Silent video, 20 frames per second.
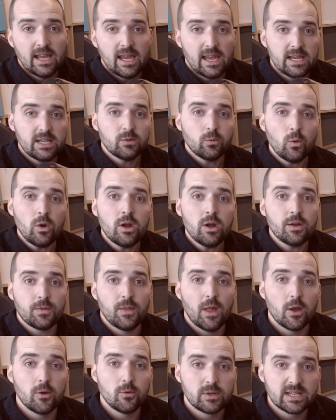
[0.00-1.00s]
it's worth
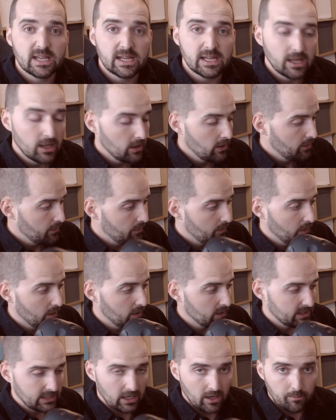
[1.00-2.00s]
noting
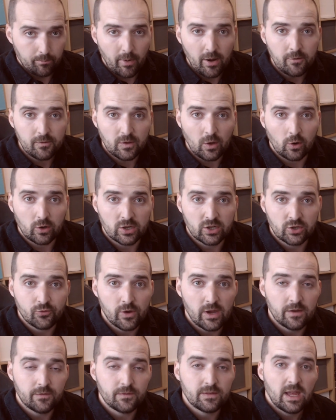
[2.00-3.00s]
that both the Oculus
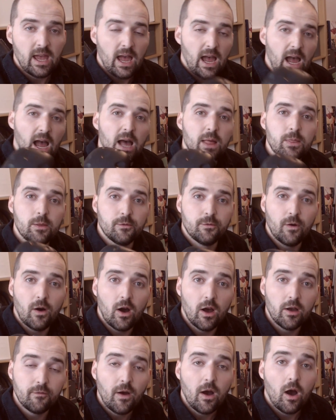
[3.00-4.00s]
Rift and the
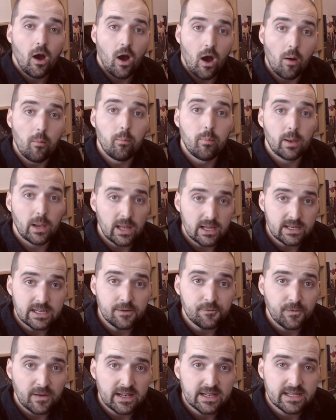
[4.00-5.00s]
Vive are bloody
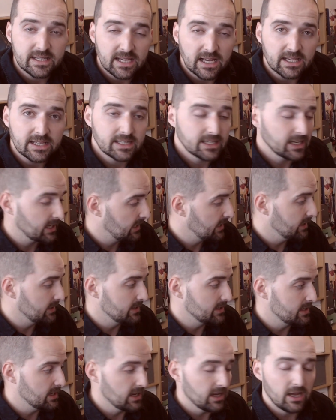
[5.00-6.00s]
fantastic,
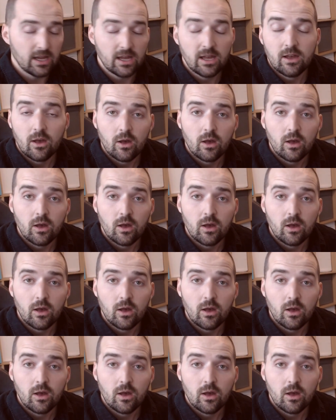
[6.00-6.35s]
and